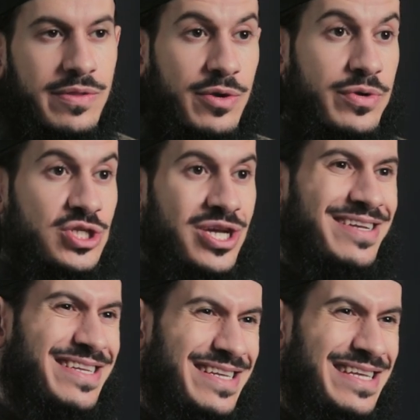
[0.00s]
They
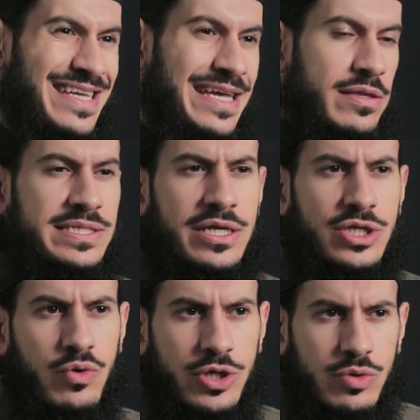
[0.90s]
rejected. They
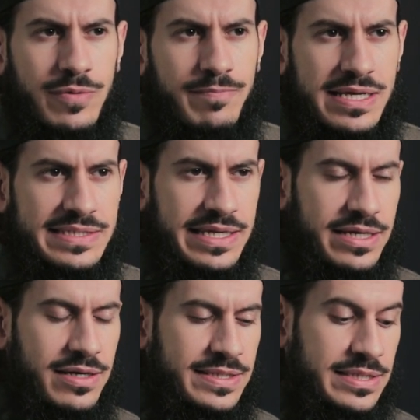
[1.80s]
said, you are human beings
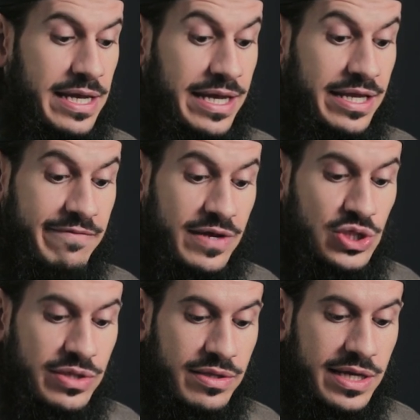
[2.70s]
like us. And
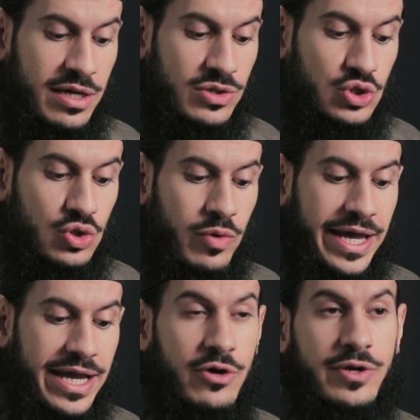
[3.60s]
eventually they got so
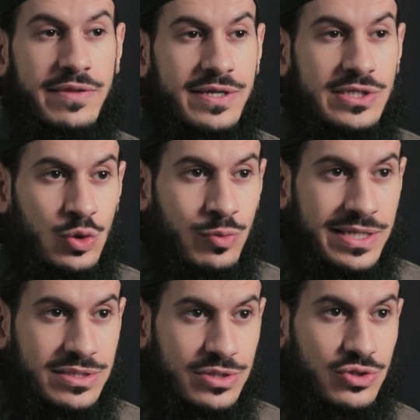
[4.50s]
angry at these two
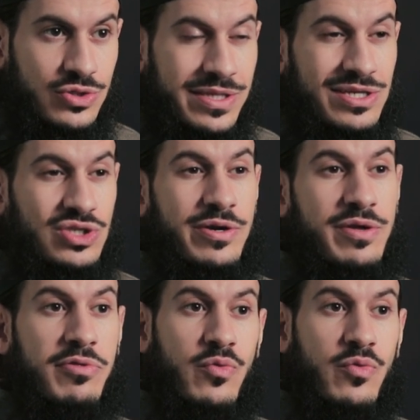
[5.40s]
messengers, they started